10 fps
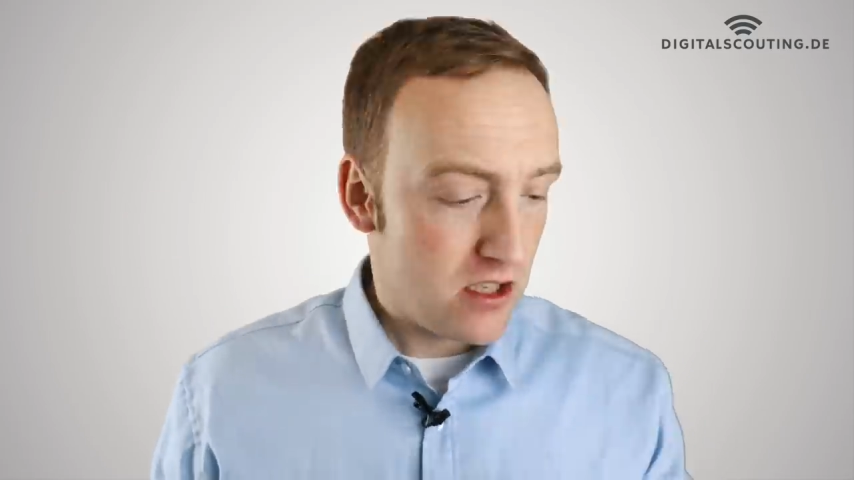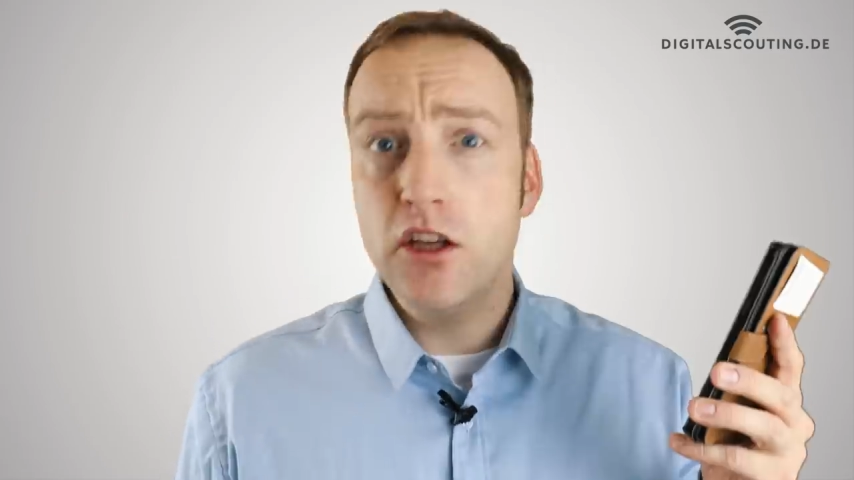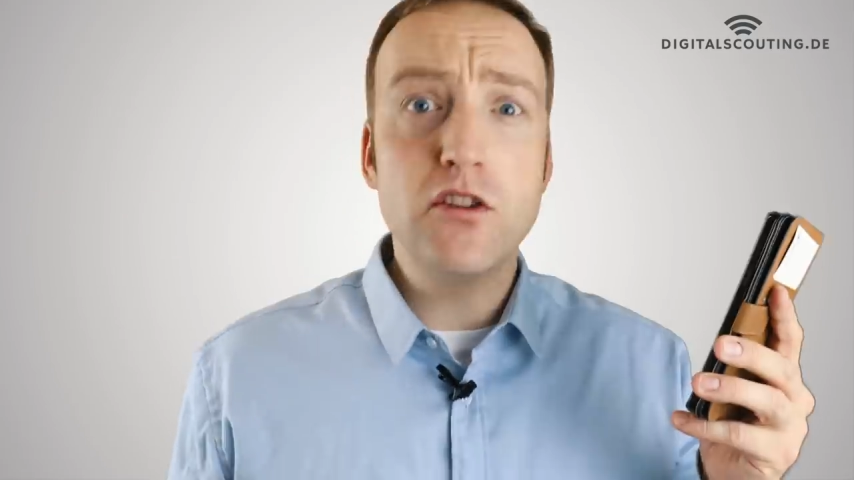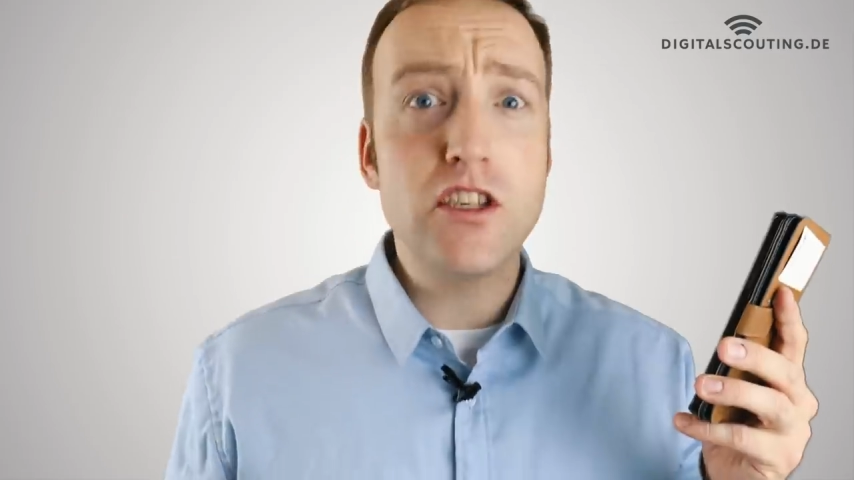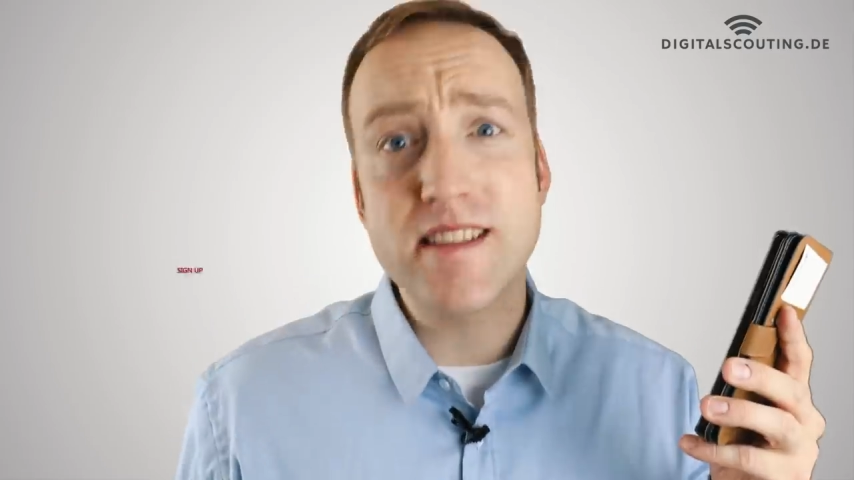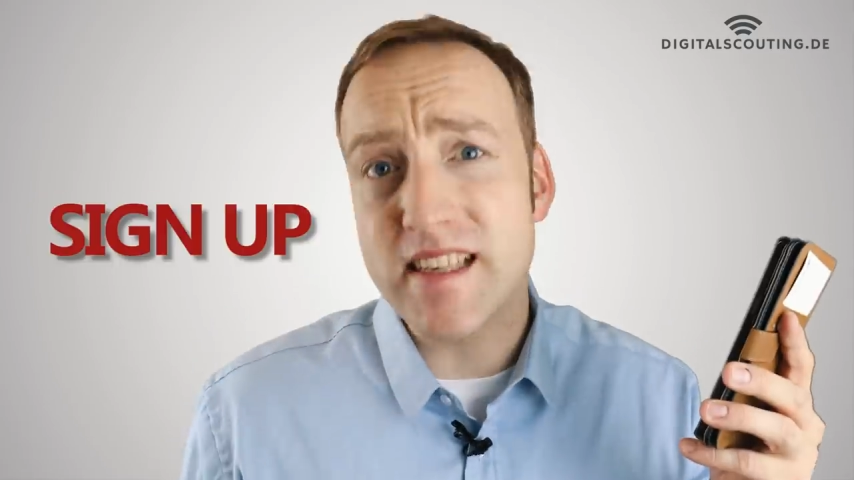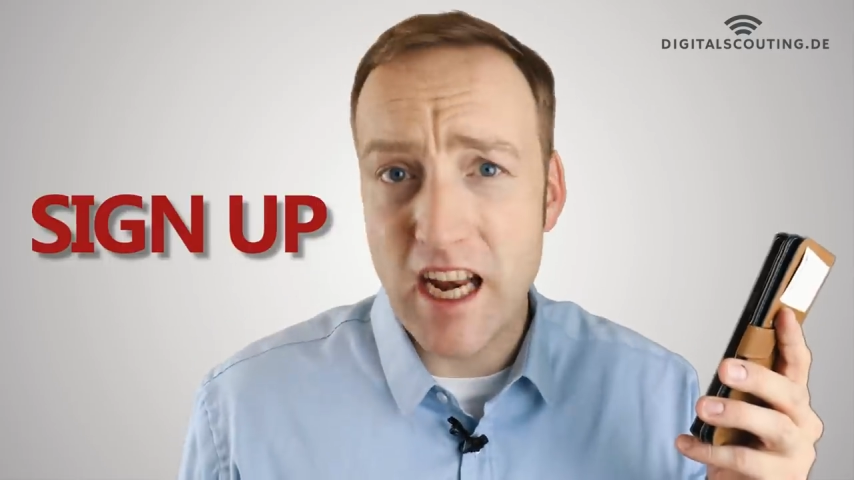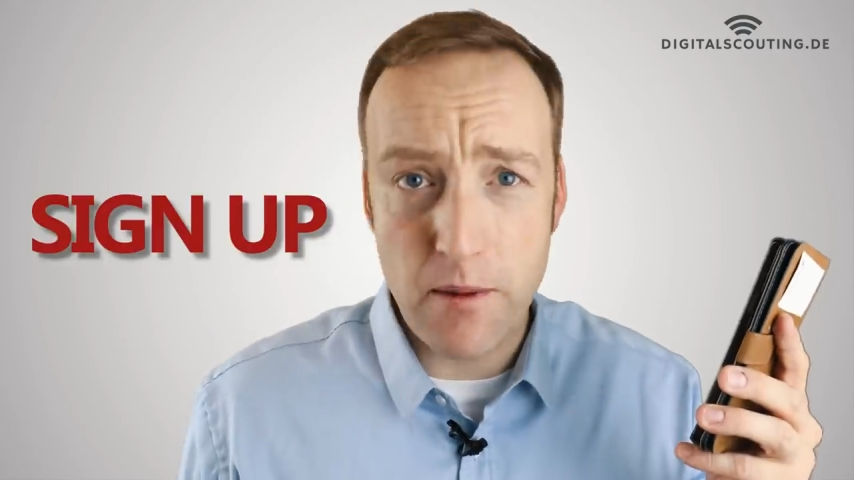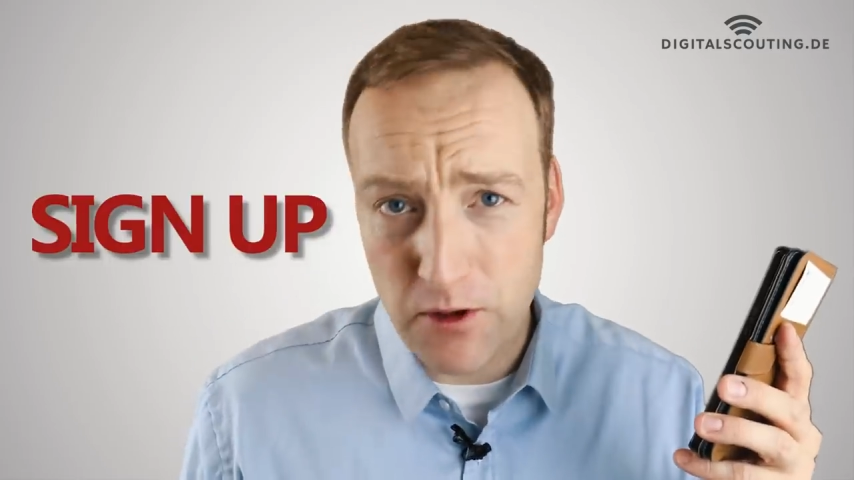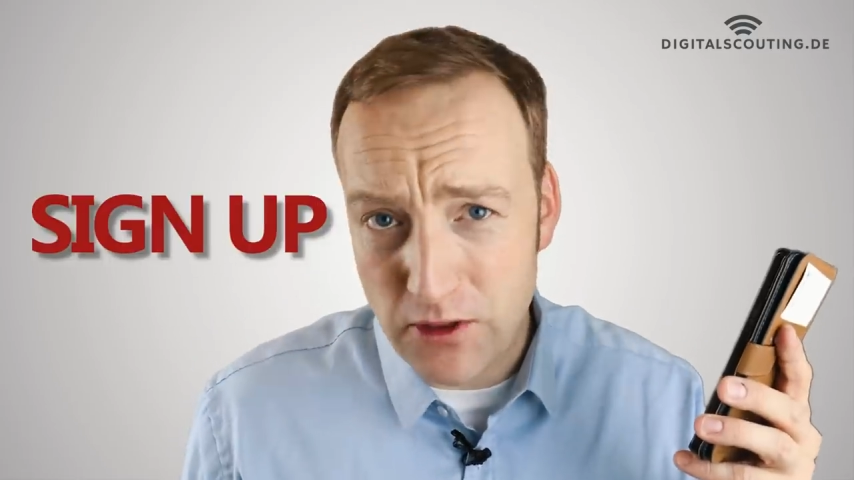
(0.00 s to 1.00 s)
You just
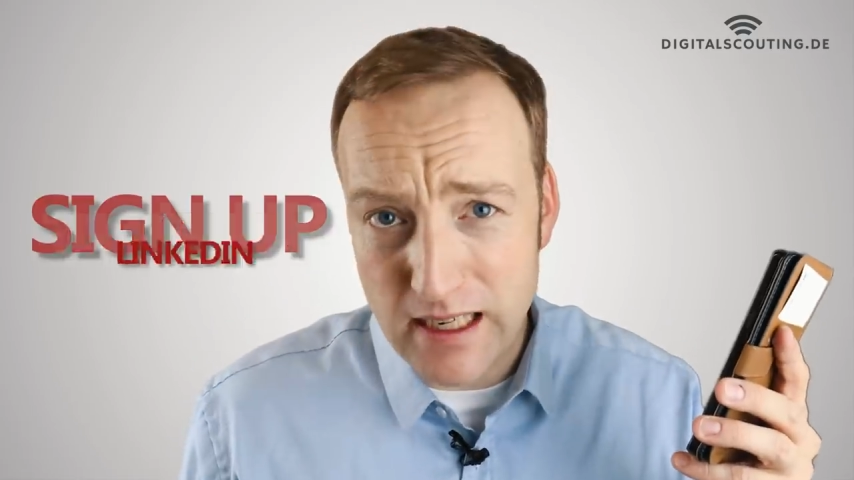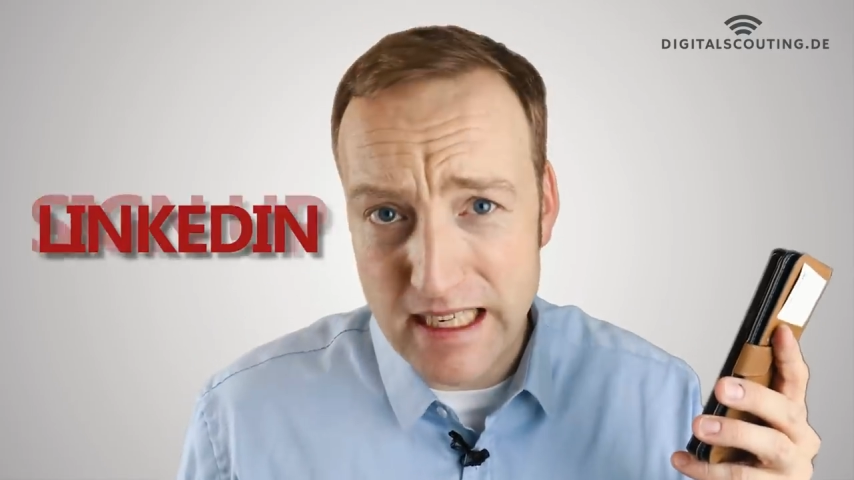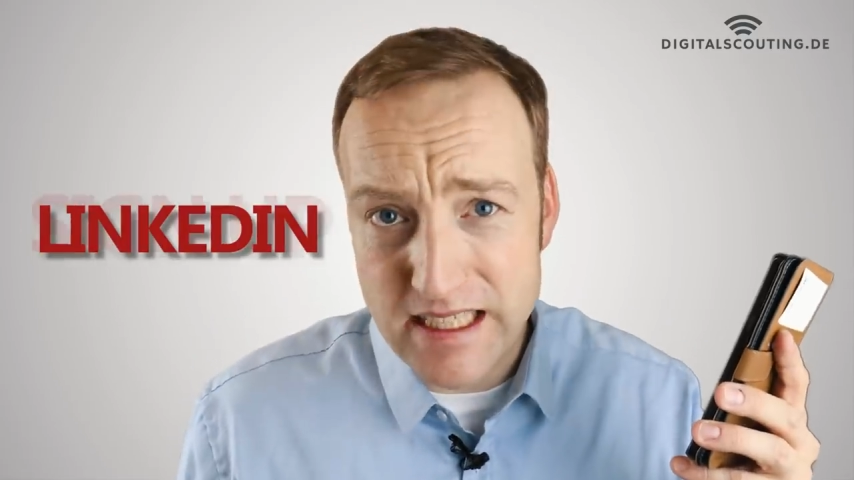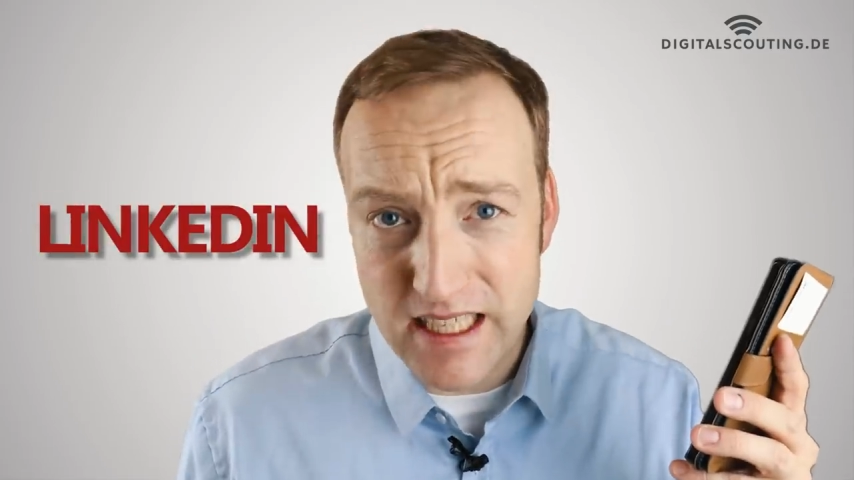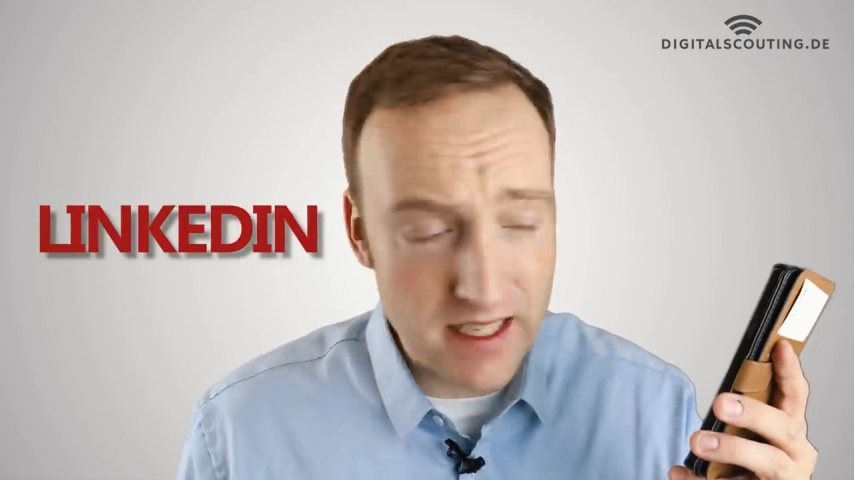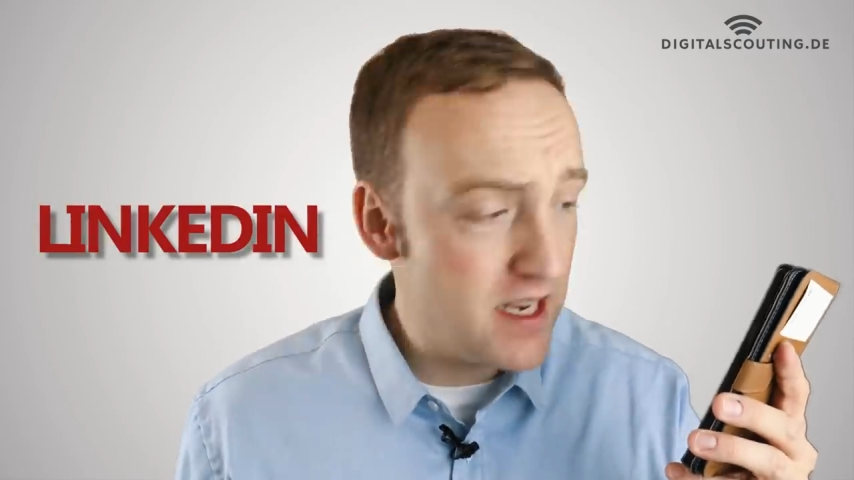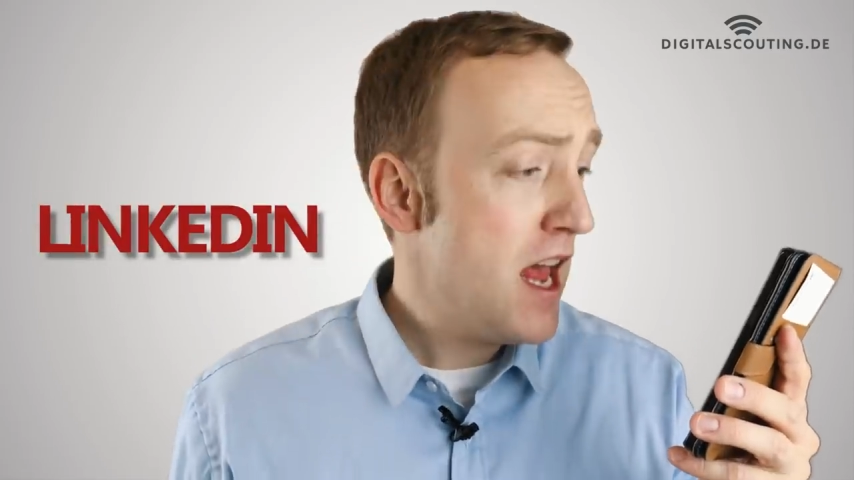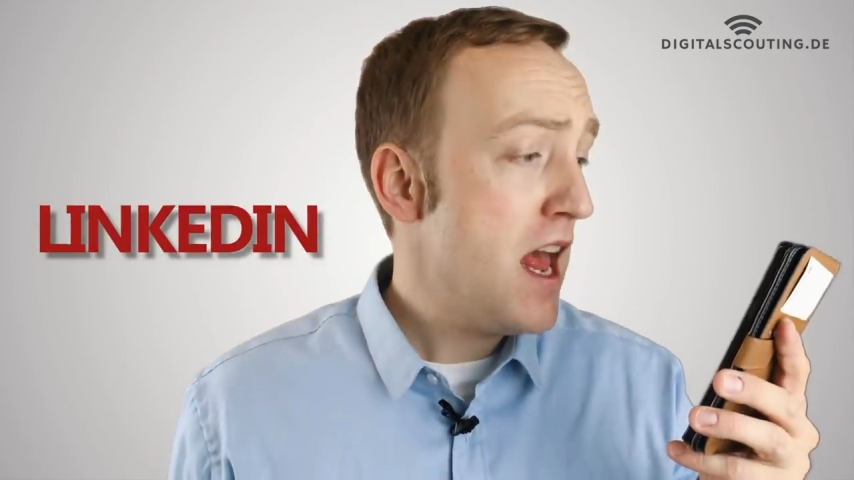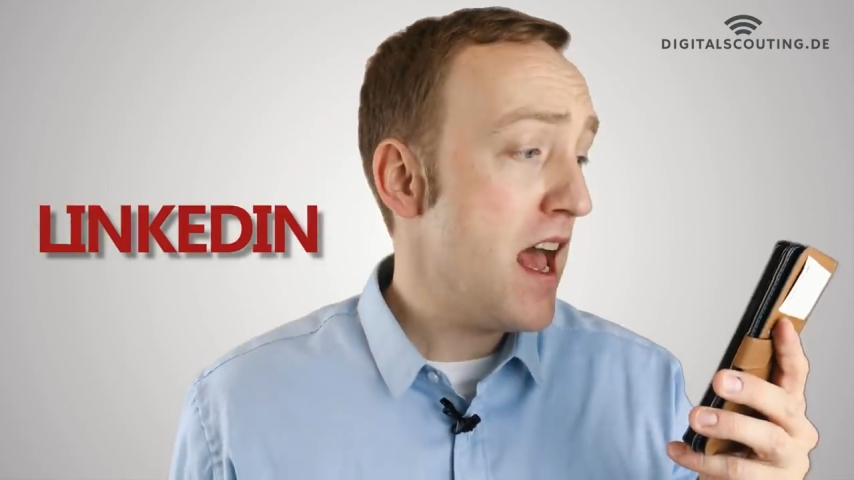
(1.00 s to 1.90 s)
sign up with your LinkedIn